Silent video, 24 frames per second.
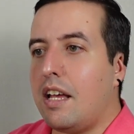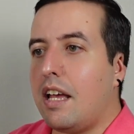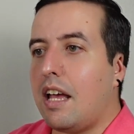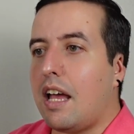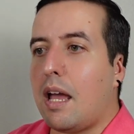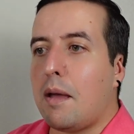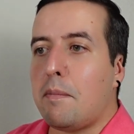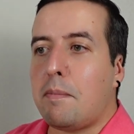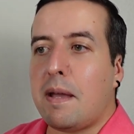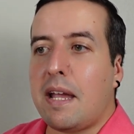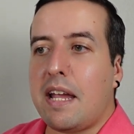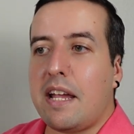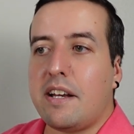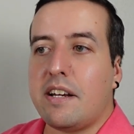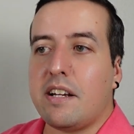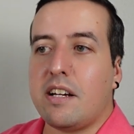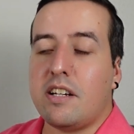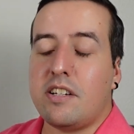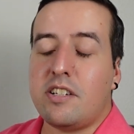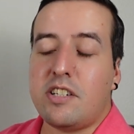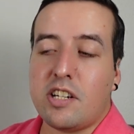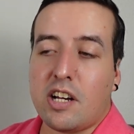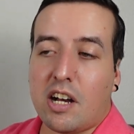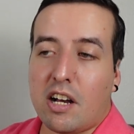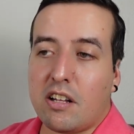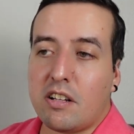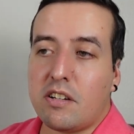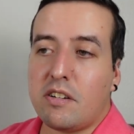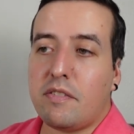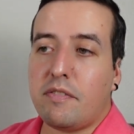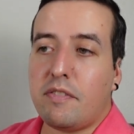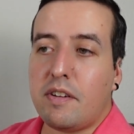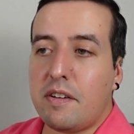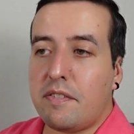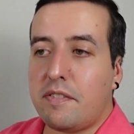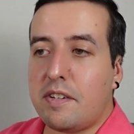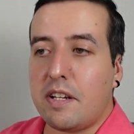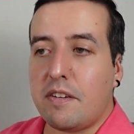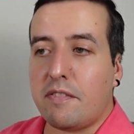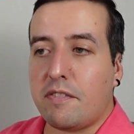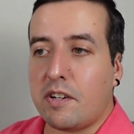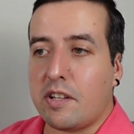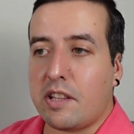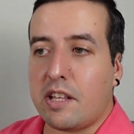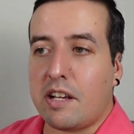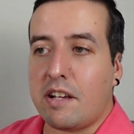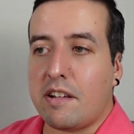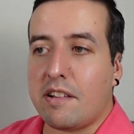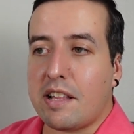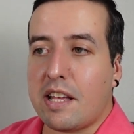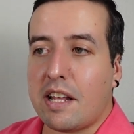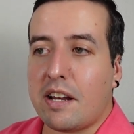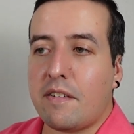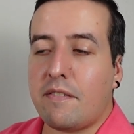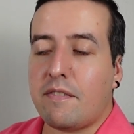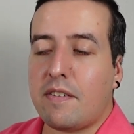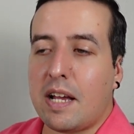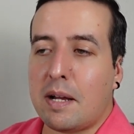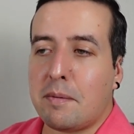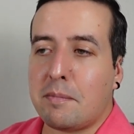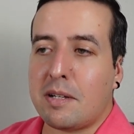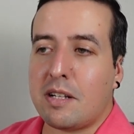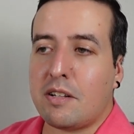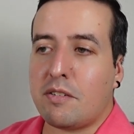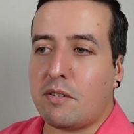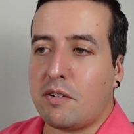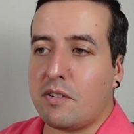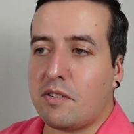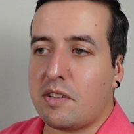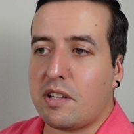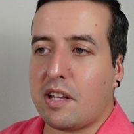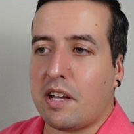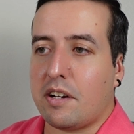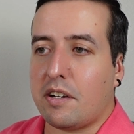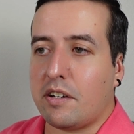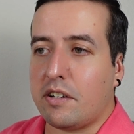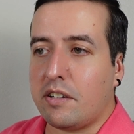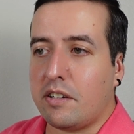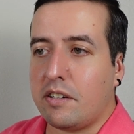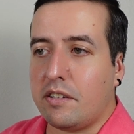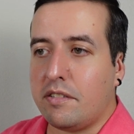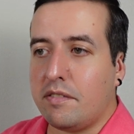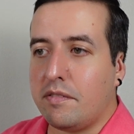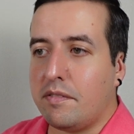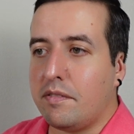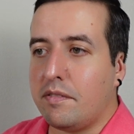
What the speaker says: I paid $1.50 for these at a family thrift center